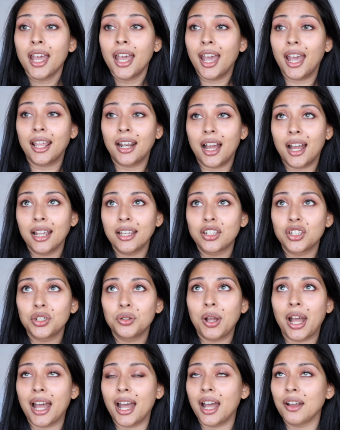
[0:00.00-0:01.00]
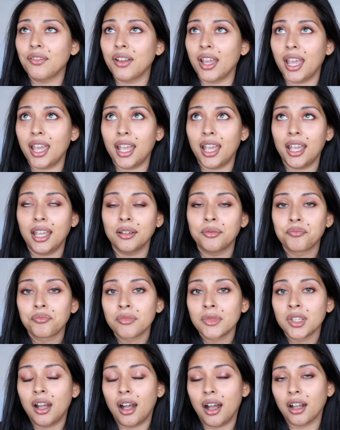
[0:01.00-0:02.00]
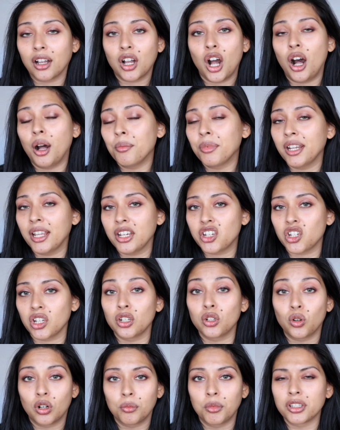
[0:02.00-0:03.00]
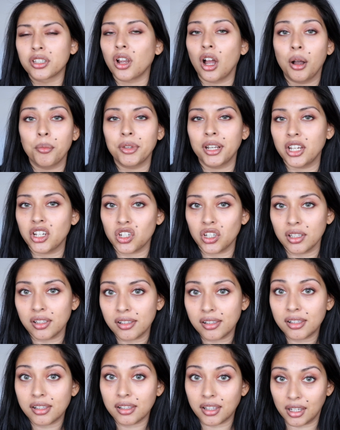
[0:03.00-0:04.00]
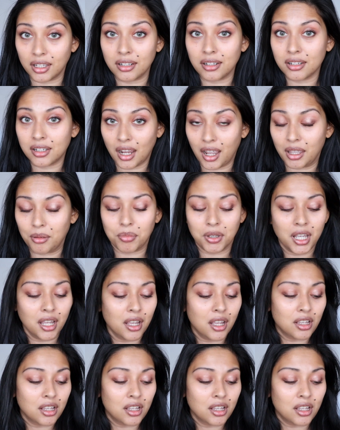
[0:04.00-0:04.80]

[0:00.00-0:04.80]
and I do have a combination, normal to combination skin type.